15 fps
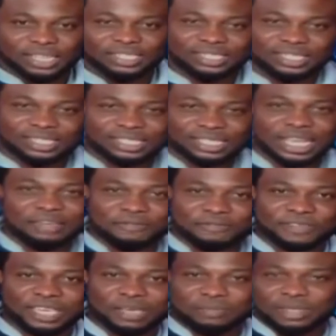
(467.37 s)

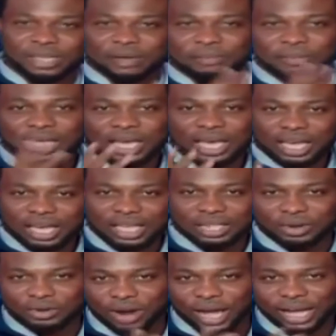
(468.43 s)
safe. Keep them in
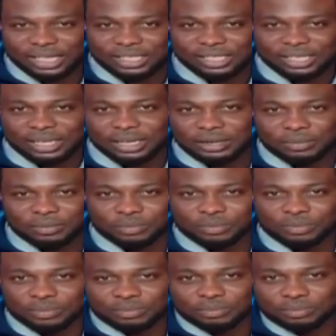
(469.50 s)
the right um,
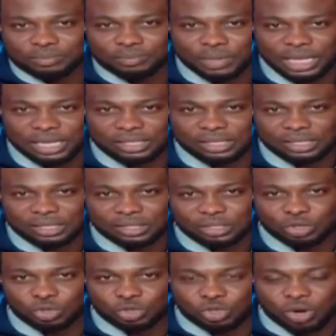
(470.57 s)
places.
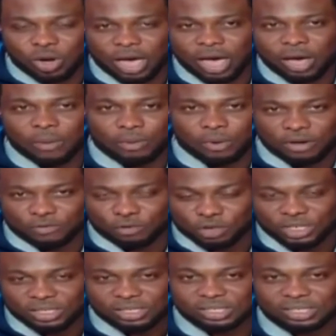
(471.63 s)
Use your elbow if you
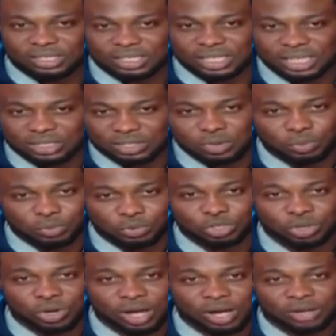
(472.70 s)
need to sneeze. Don't put
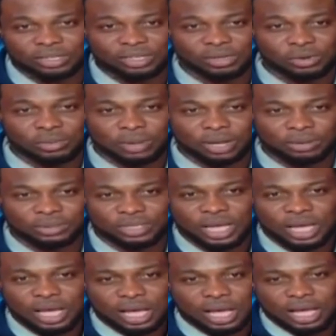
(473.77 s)
your hand in your mouth.
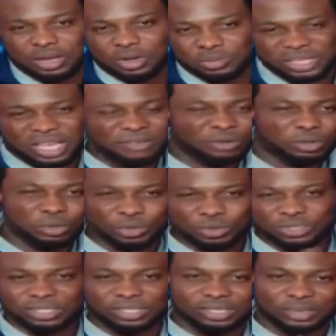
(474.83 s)
And observe all
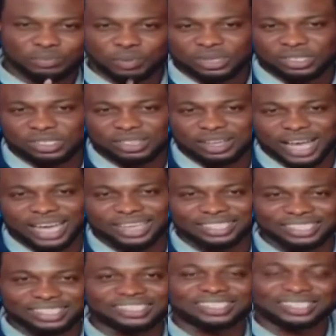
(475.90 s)
those personal
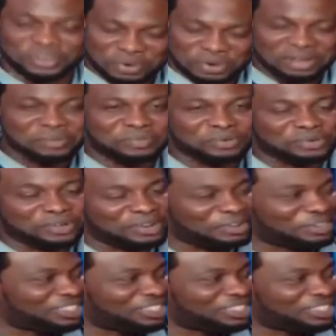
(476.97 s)
hygienes. They will help you a lot.